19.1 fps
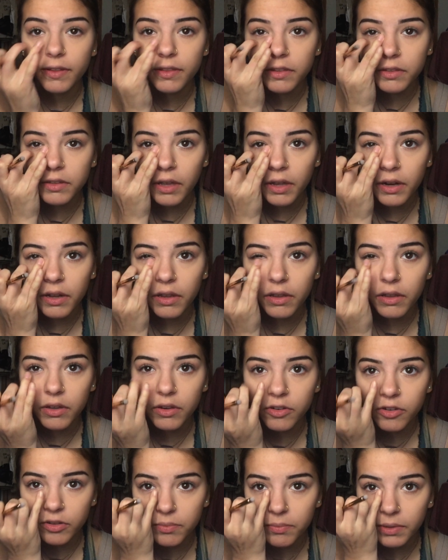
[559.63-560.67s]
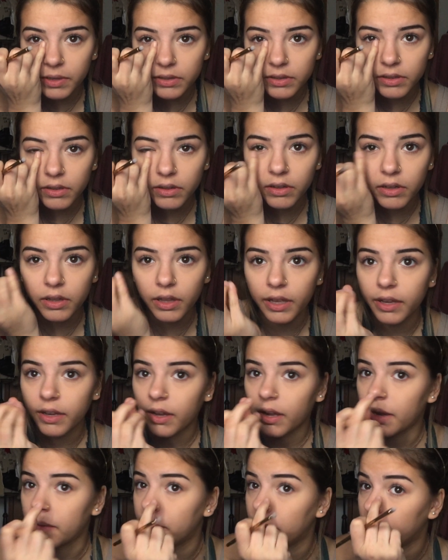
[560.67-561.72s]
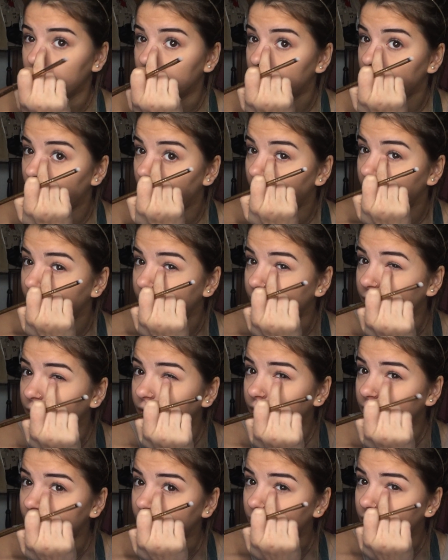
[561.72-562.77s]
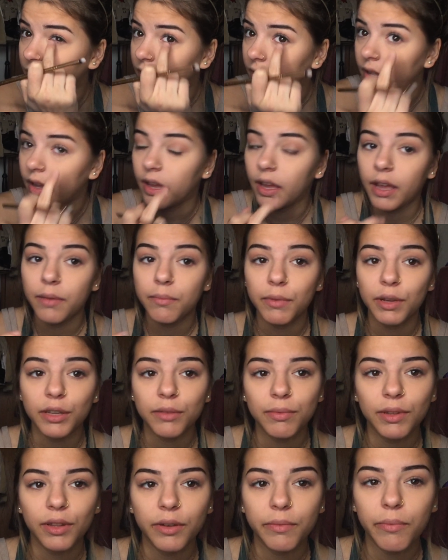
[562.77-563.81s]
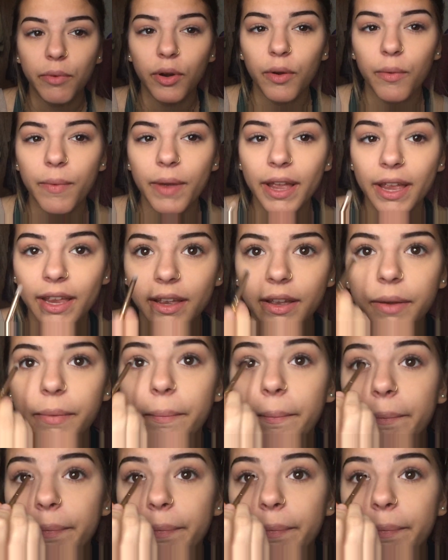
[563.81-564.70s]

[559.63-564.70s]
This kind of just makes it look like I put in effort and makes me look more awake.